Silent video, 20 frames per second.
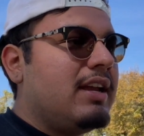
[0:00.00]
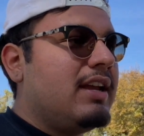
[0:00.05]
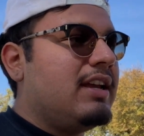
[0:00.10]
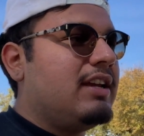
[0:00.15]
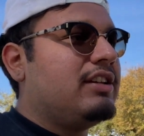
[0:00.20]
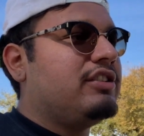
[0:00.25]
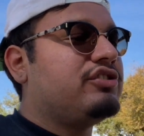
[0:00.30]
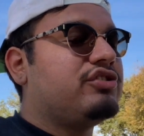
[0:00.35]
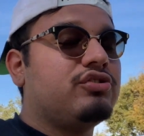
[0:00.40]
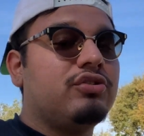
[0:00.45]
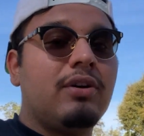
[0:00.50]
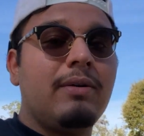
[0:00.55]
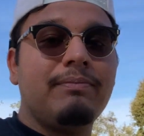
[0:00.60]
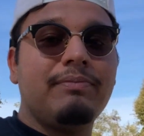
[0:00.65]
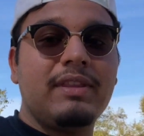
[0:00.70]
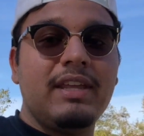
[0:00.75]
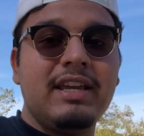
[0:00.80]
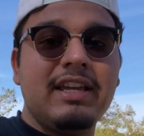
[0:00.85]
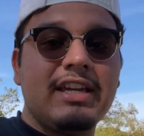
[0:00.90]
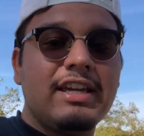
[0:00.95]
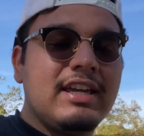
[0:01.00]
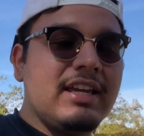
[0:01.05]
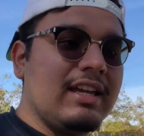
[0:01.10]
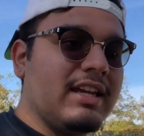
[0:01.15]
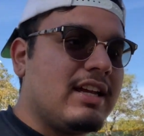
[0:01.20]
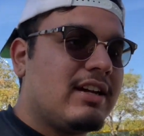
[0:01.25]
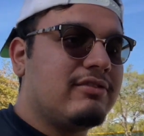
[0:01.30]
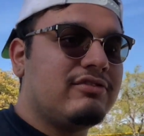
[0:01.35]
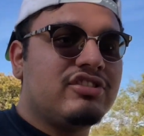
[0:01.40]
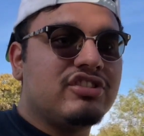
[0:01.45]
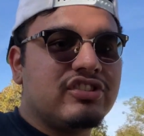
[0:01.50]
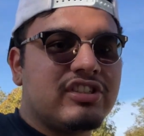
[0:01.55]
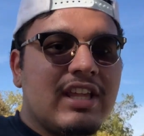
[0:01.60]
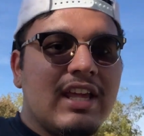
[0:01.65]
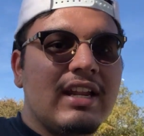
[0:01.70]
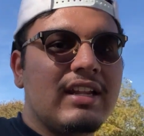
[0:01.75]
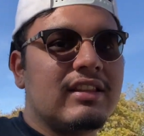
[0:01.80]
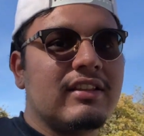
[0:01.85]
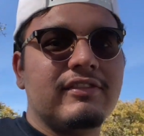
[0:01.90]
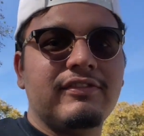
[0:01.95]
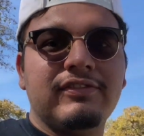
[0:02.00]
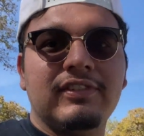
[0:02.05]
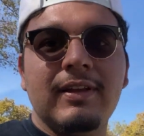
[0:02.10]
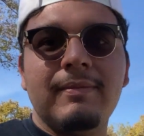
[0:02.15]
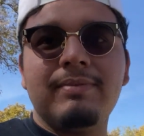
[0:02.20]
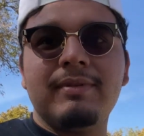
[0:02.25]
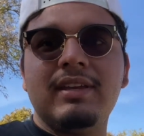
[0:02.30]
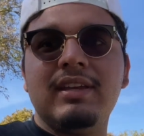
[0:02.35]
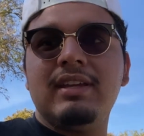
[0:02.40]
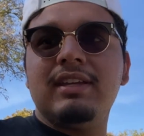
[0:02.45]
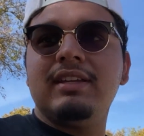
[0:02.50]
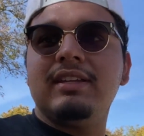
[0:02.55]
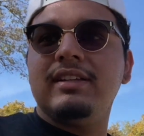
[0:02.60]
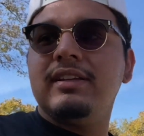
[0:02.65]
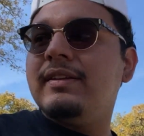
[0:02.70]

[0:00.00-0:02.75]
So I'm thinking of just getting the flip kit,